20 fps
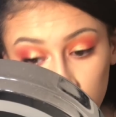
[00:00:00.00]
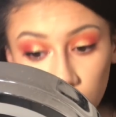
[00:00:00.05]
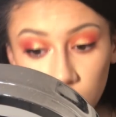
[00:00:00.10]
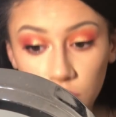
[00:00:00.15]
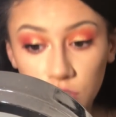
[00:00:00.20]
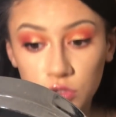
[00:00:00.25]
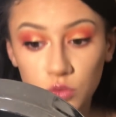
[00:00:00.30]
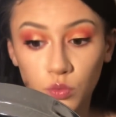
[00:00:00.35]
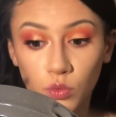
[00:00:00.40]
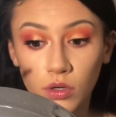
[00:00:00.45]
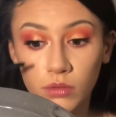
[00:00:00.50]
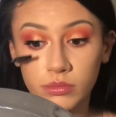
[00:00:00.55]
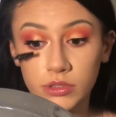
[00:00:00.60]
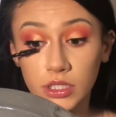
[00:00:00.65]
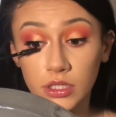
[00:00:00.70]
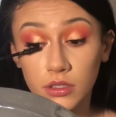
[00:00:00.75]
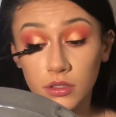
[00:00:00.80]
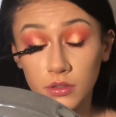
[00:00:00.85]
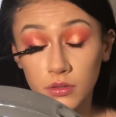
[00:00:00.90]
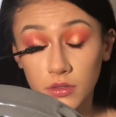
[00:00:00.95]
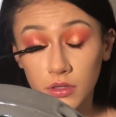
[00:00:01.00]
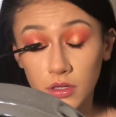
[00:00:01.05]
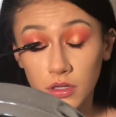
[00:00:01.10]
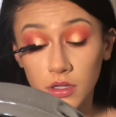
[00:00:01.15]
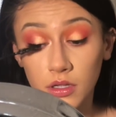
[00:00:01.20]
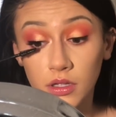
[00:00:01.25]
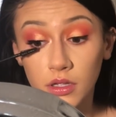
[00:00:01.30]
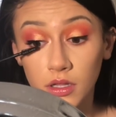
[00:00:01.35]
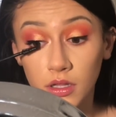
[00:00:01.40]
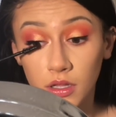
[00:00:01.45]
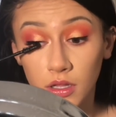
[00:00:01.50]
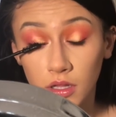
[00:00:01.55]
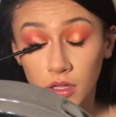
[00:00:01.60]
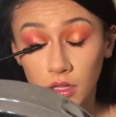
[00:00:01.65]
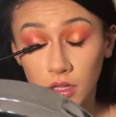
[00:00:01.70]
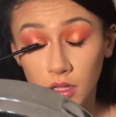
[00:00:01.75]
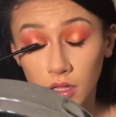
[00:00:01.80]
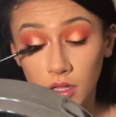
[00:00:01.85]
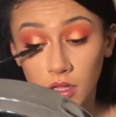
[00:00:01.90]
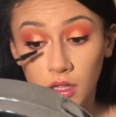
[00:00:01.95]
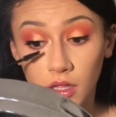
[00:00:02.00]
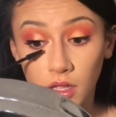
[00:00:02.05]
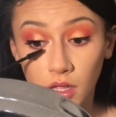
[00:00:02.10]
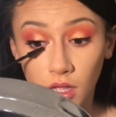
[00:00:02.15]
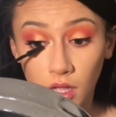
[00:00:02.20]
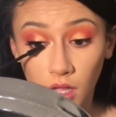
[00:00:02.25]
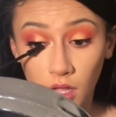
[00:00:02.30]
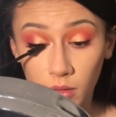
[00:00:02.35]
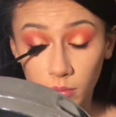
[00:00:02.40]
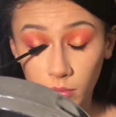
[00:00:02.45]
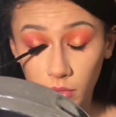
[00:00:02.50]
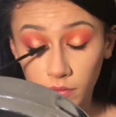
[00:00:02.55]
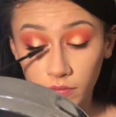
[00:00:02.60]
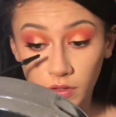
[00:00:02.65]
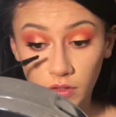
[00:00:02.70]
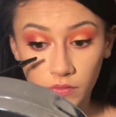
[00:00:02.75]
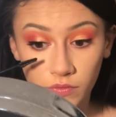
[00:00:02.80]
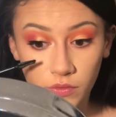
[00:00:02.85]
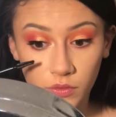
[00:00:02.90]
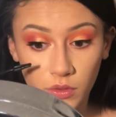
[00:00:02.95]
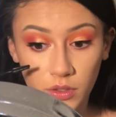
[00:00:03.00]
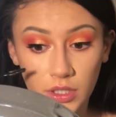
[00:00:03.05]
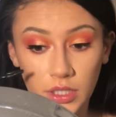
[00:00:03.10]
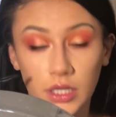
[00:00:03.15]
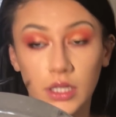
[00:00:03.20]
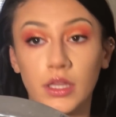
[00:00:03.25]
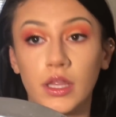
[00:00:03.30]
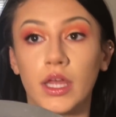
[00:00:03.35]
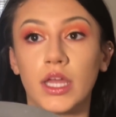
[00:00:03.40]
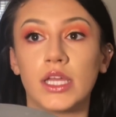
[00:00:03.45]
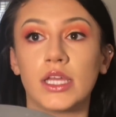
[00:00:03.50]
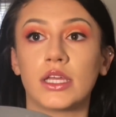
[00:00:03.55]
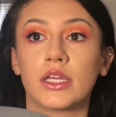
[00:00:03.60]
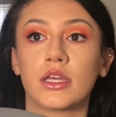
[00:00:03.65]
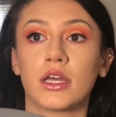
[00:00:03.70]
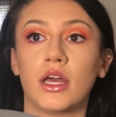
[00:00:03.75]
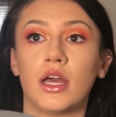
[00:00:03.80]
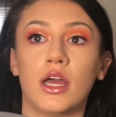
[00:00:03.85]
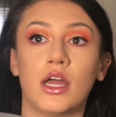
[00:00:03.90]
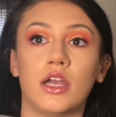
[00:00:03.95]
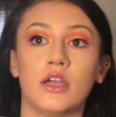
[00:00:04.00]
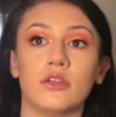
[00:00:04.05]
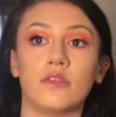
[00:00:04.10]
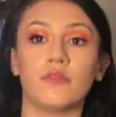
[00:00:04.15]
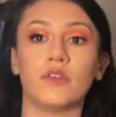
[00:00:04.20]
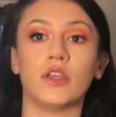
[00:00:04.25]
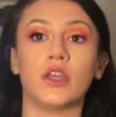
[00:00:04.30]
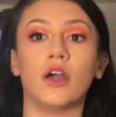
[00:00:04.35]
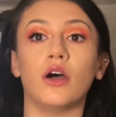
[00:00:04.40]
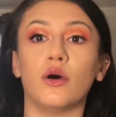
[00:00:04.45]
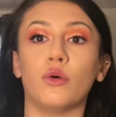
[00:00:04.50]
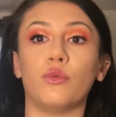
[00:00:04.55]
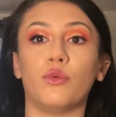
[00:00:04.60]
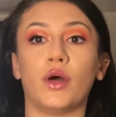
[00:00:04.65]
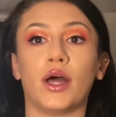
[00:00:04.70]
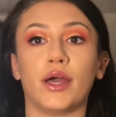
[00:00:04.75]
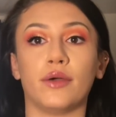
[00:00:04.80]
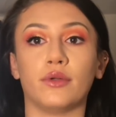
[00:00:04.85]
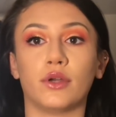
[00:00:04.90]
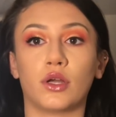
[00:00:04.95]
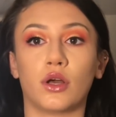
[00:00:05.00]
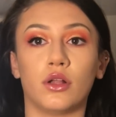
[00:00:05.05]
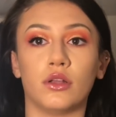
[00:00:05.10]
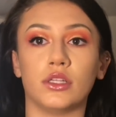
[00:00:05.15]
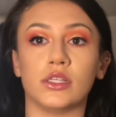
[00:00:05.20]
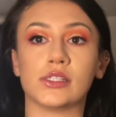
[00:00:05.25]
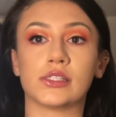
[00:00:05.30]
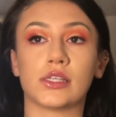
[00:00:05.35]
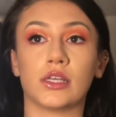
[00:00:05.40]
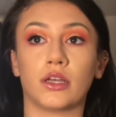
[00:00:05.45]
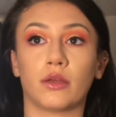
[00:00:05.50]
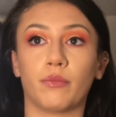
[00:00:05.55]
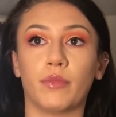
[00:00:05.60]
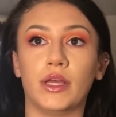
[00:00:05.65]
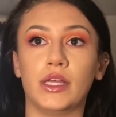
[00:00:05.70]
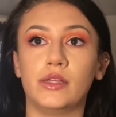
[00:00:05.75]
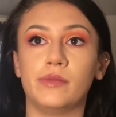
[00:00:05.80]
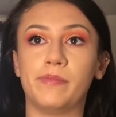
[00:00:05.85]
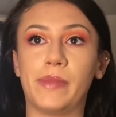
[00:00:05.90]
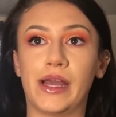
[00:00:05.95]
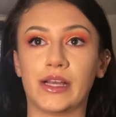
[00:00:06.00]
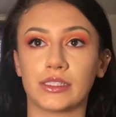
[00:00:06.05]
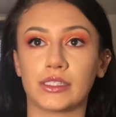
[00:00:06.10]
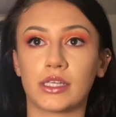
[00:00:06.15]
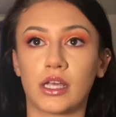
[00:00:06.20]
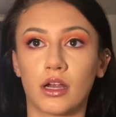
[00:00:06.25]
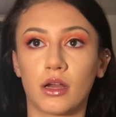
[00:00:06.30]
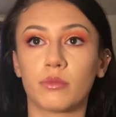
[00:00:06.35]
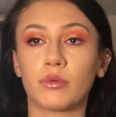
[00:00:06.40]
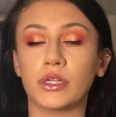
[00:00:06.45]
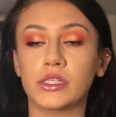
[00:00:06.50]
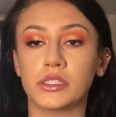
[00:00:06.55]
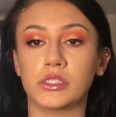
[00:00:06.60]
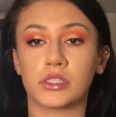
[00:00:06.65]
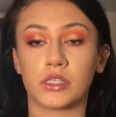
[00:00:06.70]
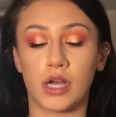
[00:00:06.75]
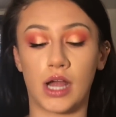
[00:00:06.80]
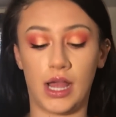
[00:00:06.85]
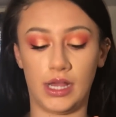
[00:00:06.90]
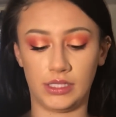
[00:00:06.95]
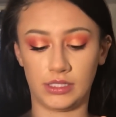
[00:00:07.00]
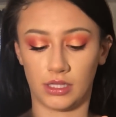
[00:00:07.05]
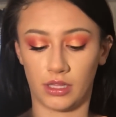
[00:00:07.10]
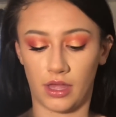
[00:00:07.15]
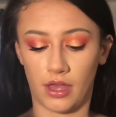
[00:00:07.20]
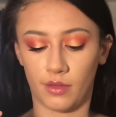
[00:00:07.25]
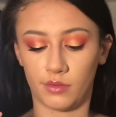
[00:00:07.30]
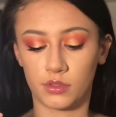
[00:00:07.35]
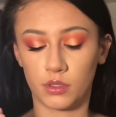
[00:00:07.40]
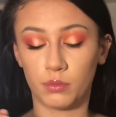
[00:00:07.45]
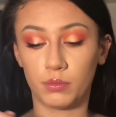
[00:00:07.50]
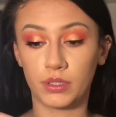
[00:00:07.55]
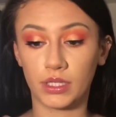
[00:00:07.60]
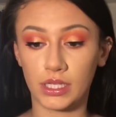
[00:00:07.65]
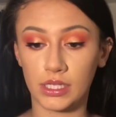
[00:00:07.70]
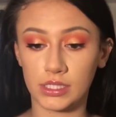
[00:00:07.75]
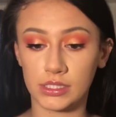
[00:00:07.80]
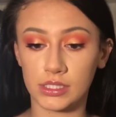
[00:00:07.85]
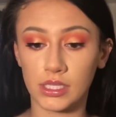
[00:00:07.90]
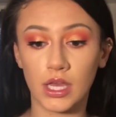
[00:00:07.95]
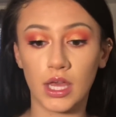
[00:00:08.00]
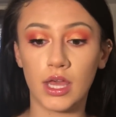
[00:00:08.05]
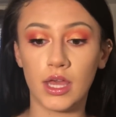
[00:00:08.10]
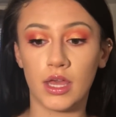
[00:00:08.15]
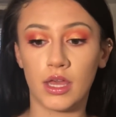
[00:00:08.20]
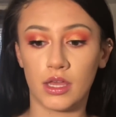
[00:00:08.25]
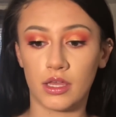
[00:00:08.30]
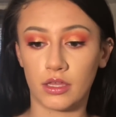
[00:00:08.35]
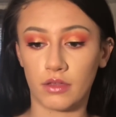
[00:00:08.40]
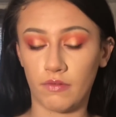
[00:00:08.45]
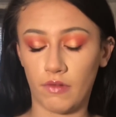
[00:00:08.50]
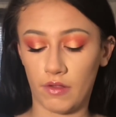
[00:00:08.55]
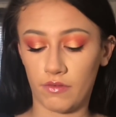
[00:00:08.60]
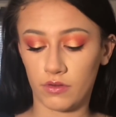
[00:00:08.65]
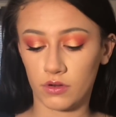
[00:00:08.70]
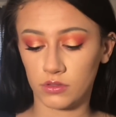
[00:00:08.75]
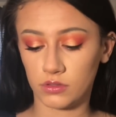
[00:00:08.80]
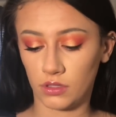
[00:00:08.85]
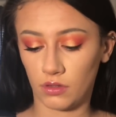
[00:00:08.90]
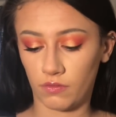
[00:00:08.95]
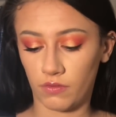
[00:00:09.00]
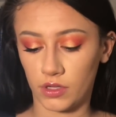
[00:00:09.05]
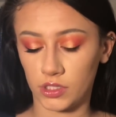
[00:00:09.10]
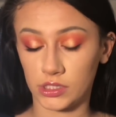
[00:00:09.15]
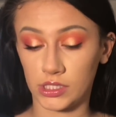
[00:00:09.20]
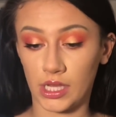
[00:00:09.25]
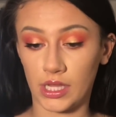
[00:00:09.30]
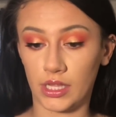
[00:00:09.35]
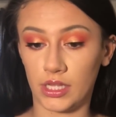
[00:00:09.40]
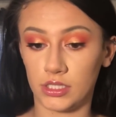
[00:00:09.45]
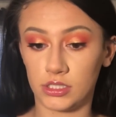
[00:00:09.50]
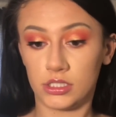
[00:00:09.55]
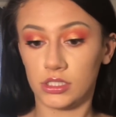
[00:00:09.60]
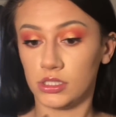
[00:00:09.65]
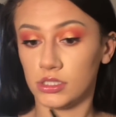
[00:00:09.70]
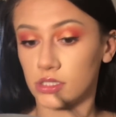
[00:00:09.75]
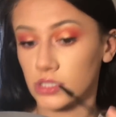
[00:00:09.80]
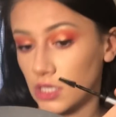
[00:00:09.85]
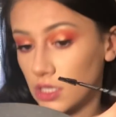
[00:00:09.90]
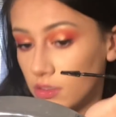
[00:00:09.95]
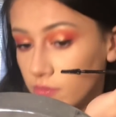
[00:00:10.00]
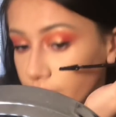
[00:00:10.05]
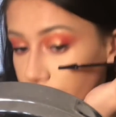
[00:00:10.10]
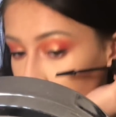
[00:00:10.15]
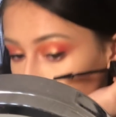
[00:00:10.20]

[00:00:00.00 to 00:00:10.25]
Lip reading: so this warm tone, I'm looking for it. Like, I don't even know what I would call this look, but mascara brings your eyes alive. So please, even if you're using false eyelashes, like